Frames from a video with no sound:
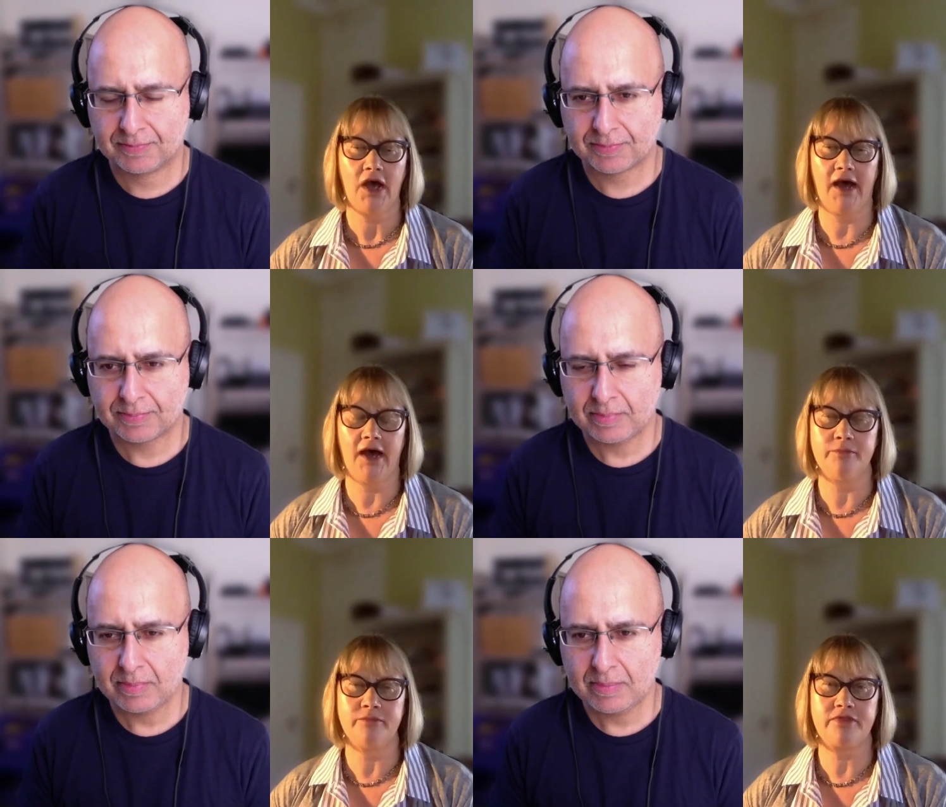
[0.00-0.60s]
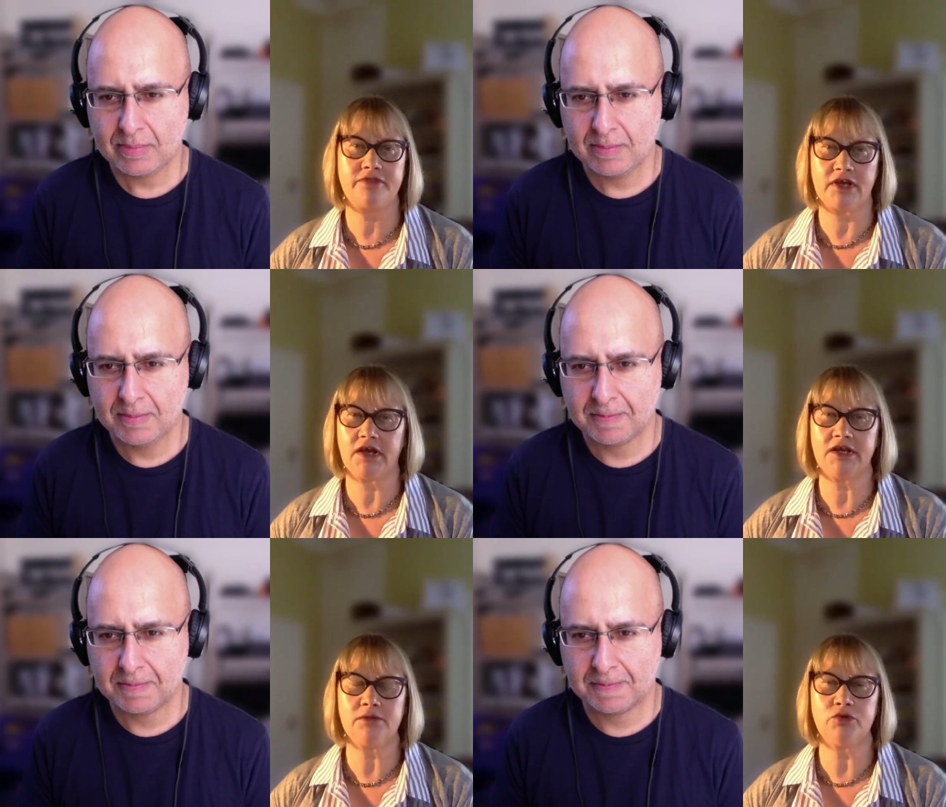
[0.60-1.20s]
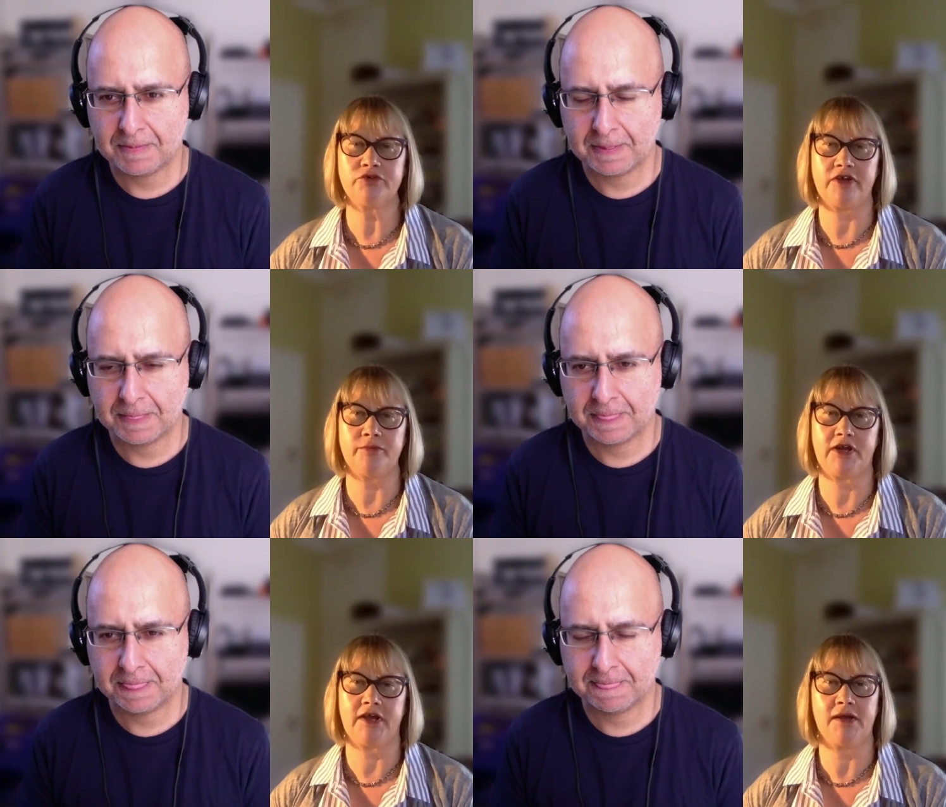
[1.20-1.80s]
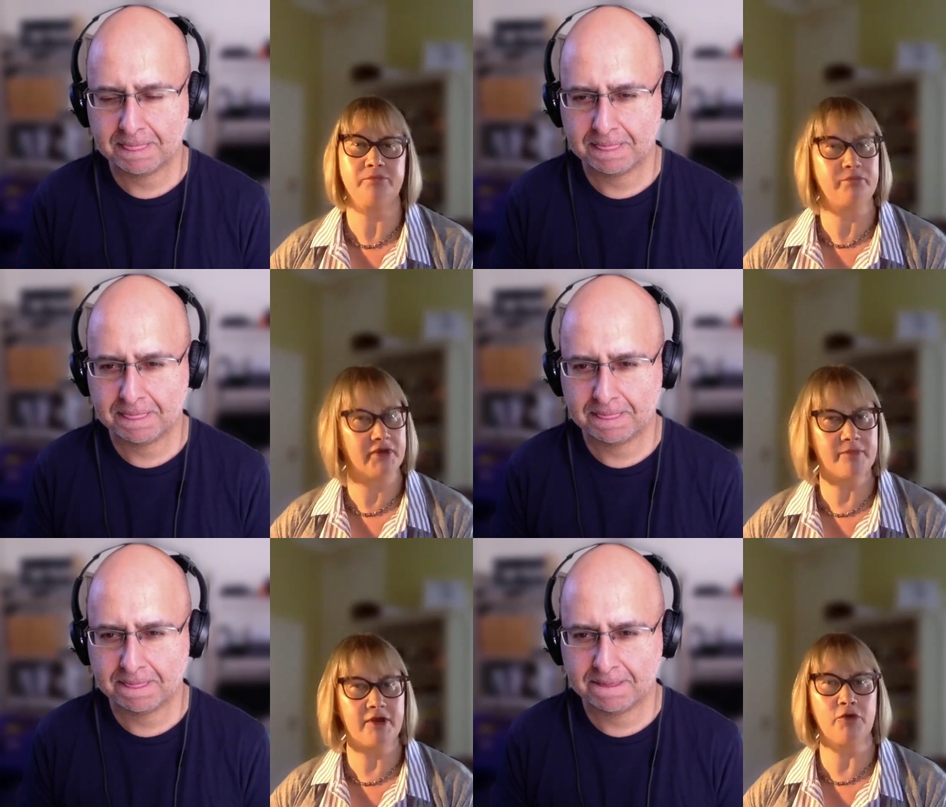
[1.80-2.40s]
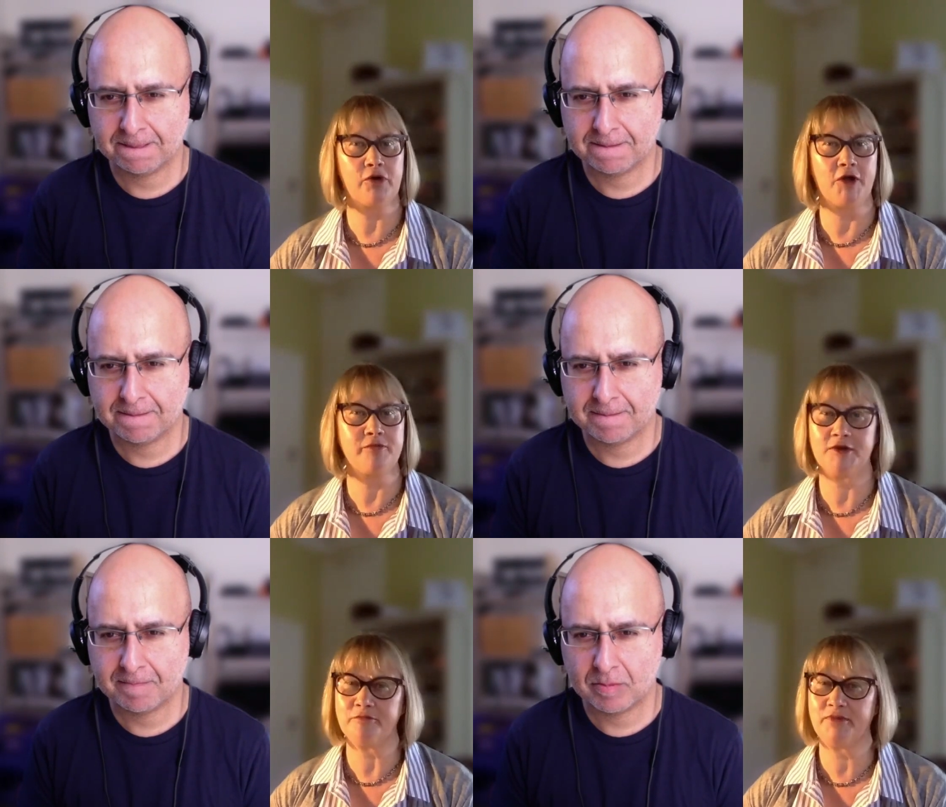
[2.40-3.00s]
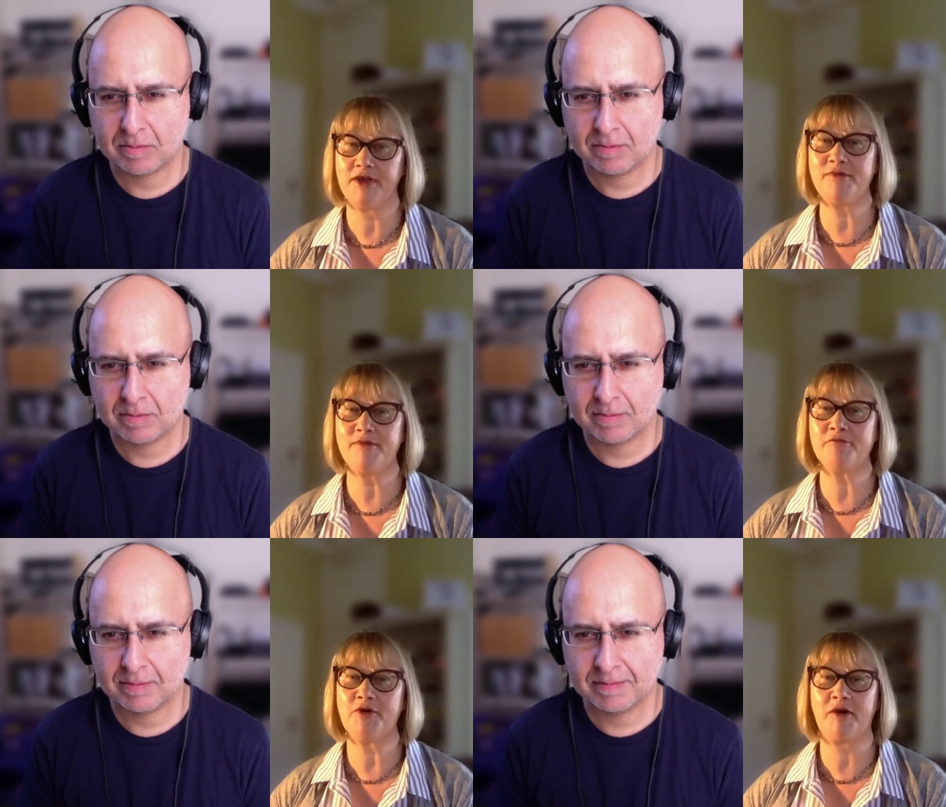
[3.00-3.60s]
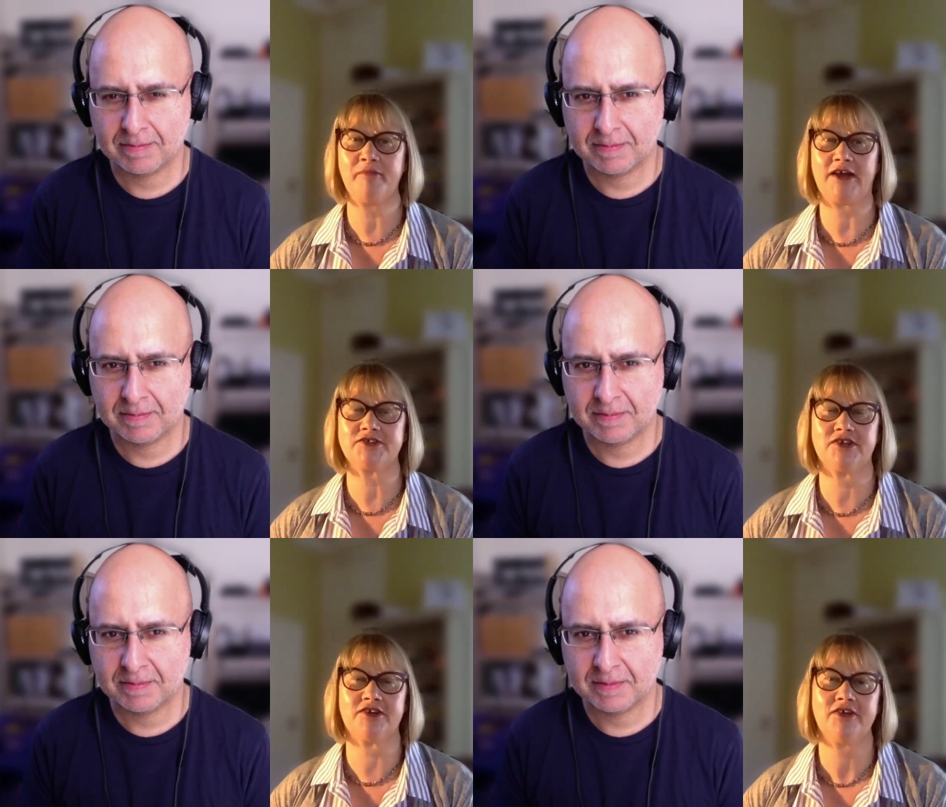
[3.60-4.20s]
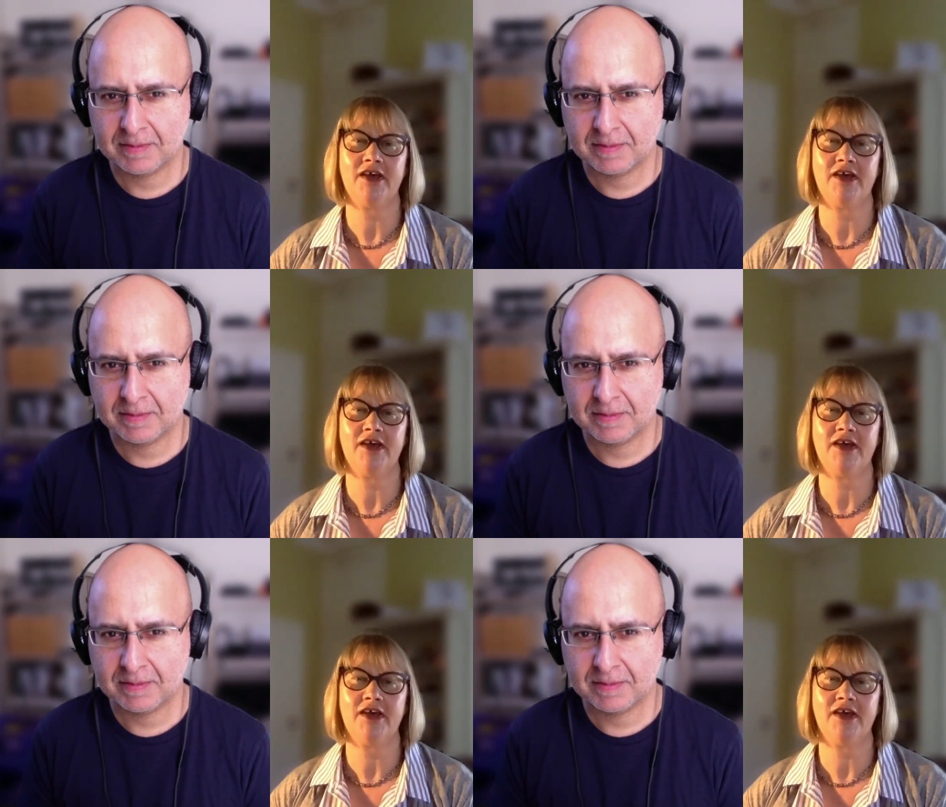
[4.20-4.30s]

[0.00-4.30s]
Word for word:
Speaker 1: um, think a little more deeply, be a bit more open, be a bit more compassionate,